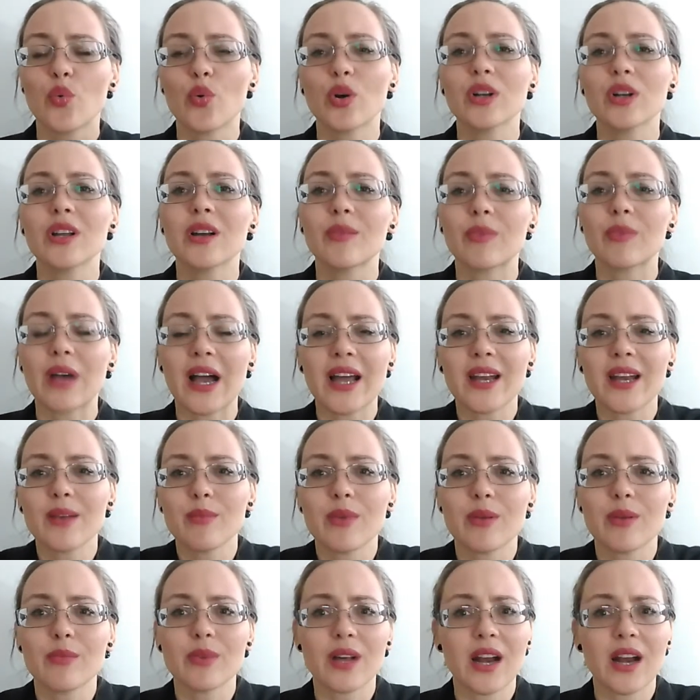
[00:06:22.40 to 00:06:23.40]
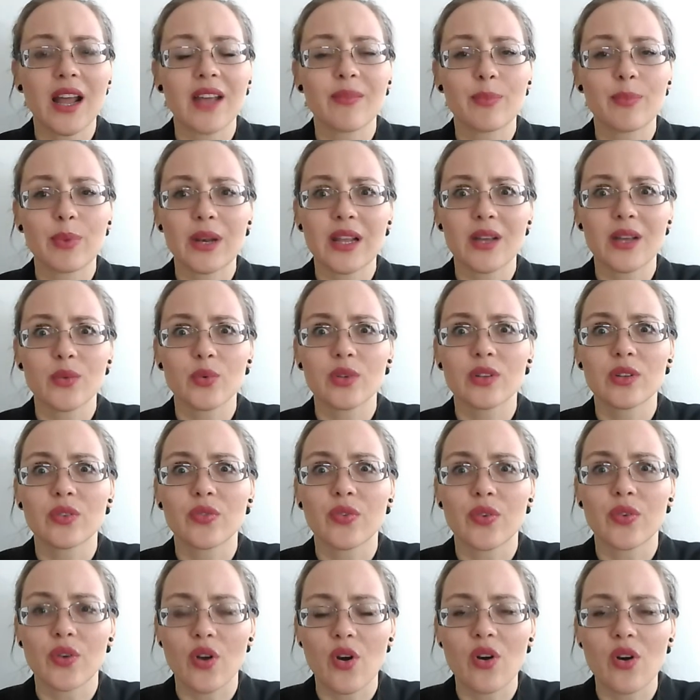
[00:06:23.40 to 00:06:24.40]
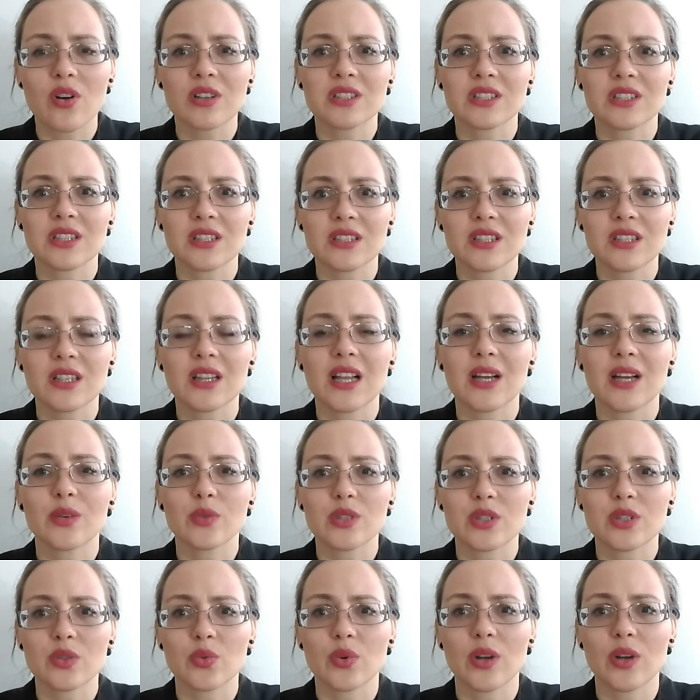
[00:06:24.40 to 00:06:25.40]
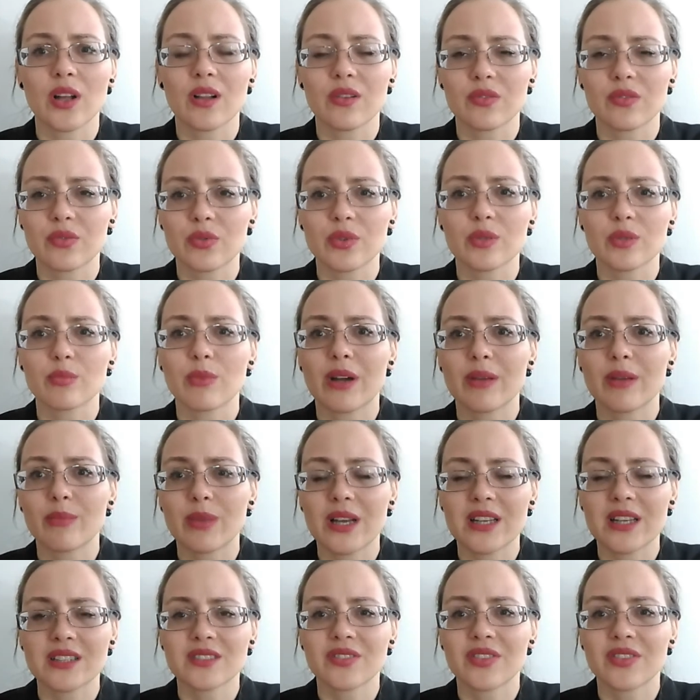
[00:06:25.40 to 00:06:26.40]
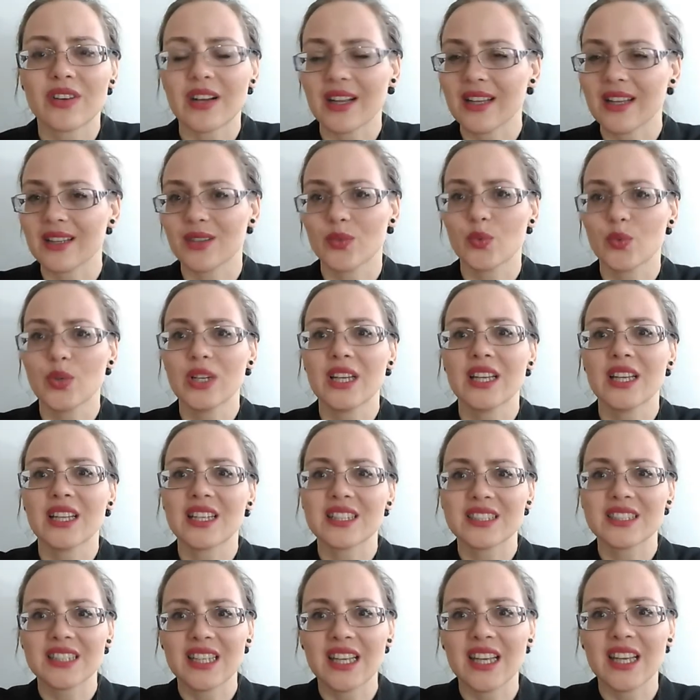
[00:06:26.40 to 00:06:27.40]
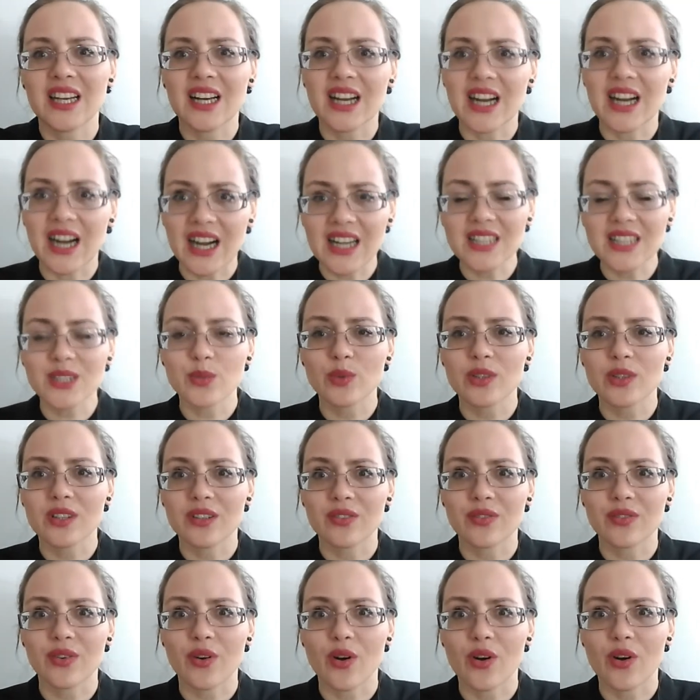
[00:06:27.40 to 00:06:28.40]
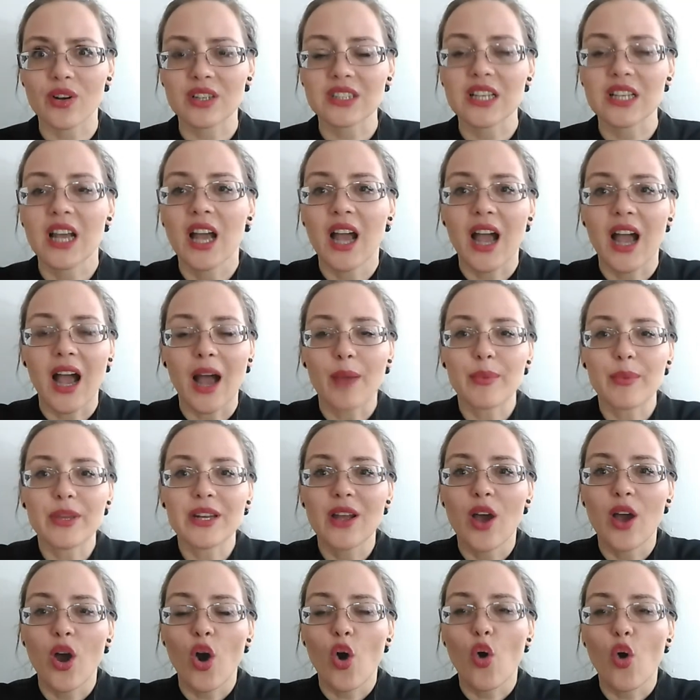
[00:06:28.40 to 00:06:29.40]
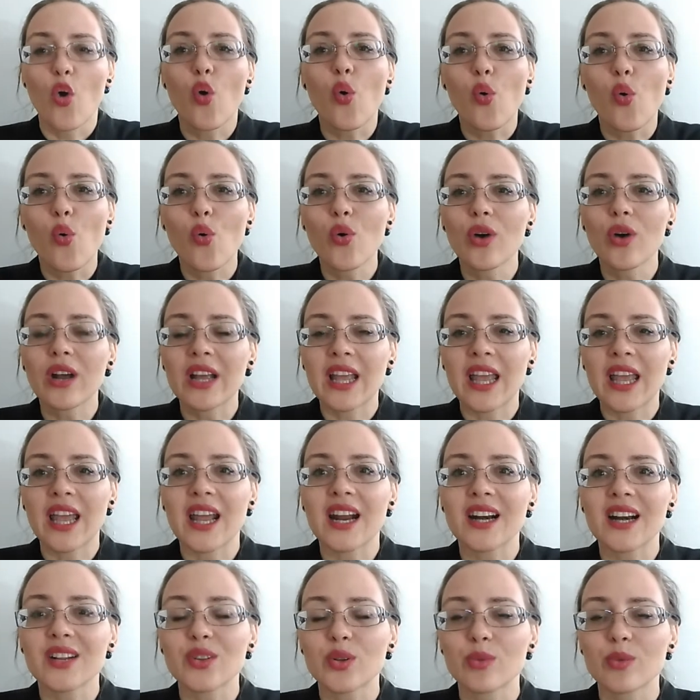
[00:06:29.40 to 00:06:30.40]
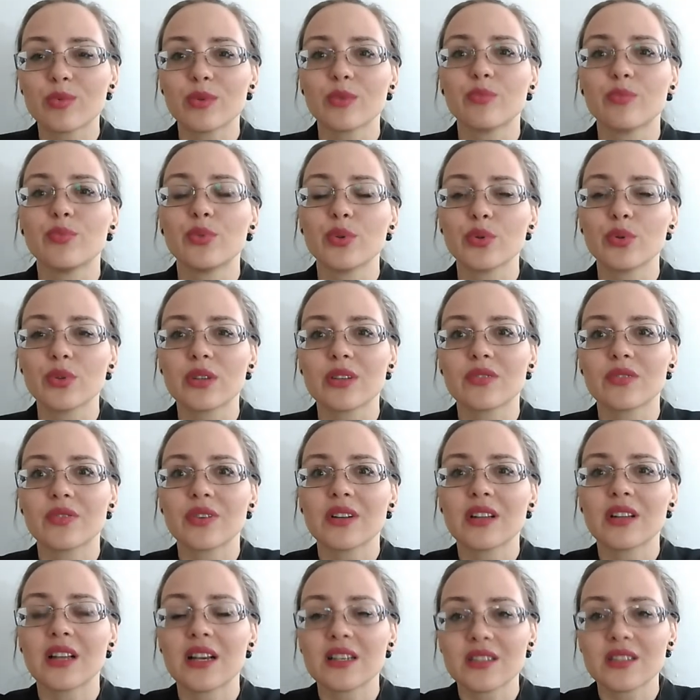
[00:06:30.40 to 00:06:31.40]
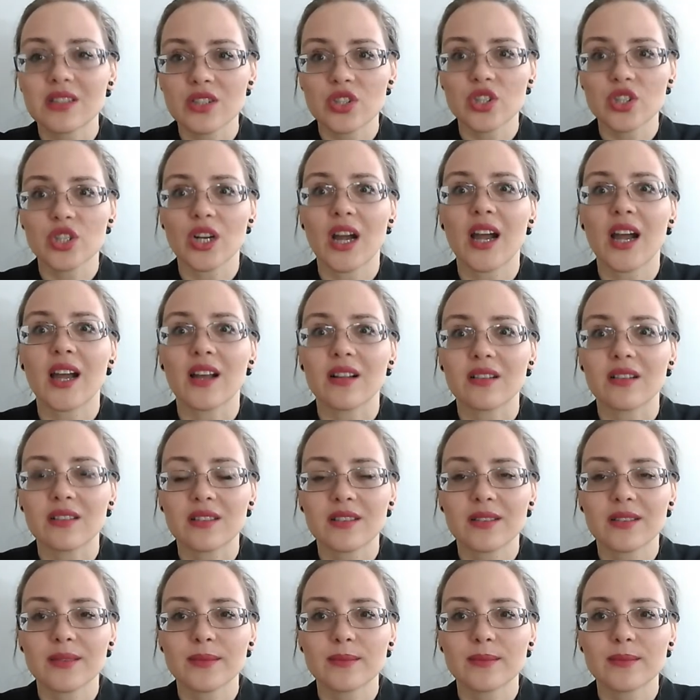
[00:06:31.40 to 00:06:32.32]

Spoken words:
I remember I played with frogs until I was 12 with my best friend. We're going to scare guys with the frogs. I mean, who cared to be beautiful as a child?